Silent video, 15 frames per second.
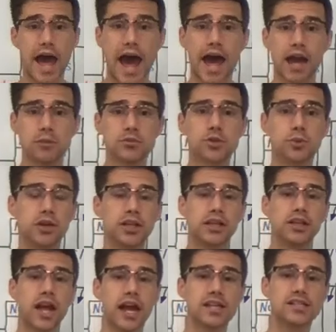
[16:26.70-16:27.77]
atoms really
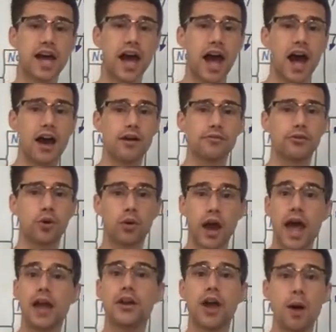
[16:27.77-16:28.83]
like to have
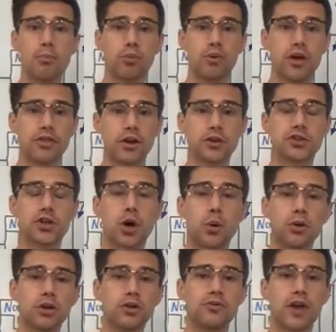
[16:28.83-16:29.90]
or end up with a
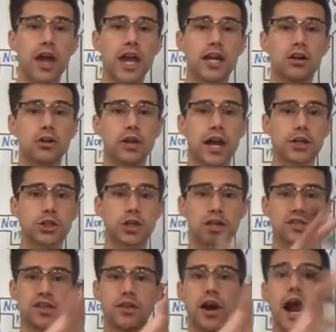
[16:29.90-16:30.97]
total of 8
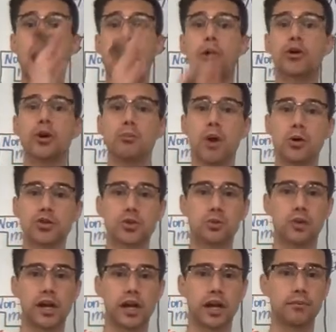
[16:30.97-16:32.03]
electrons in their outermost
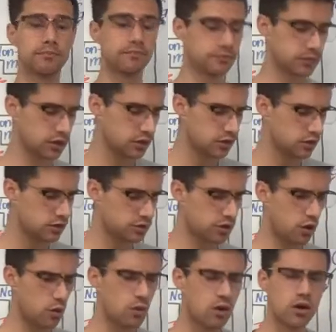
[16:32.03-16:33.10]
ring.
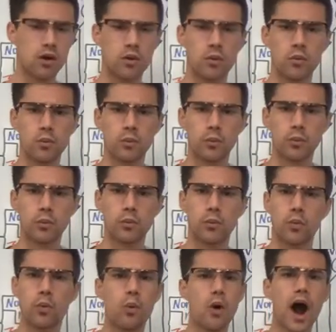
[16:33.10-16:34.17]
So
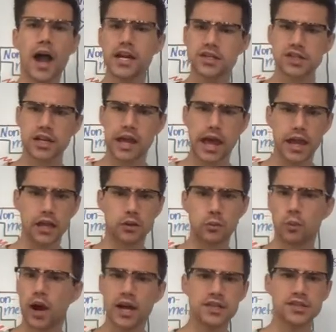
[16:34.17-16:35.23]
why is it 8?
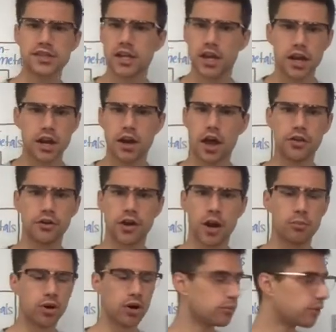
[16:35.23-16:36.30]
Why isn't it another
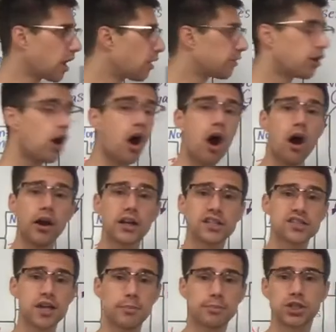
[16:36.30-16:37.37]
number? Now, there are
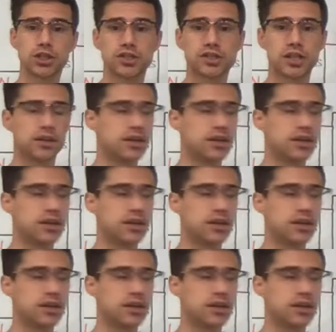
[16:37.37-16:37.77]
exceptions to